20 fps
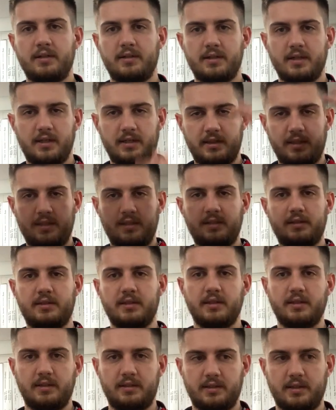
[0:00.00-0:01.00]
dun,
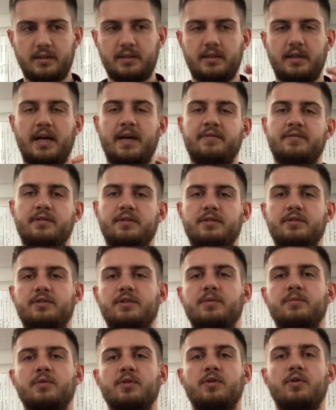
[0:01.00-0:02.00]
dun, dun after the
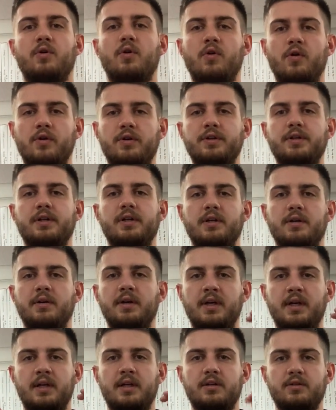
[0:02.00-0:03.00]
drum roll, or you can
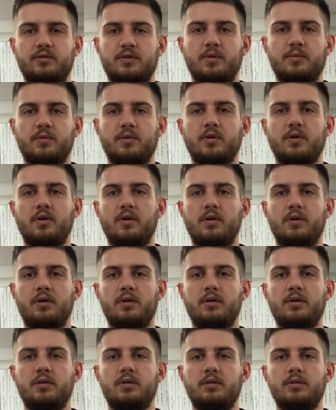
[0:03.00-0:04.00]
go drum
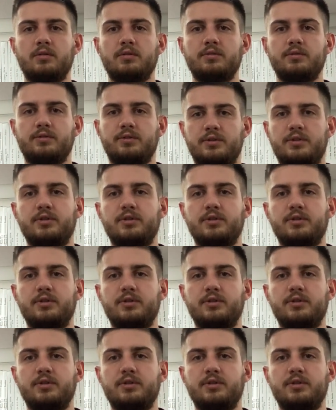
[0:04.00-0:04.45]
roll,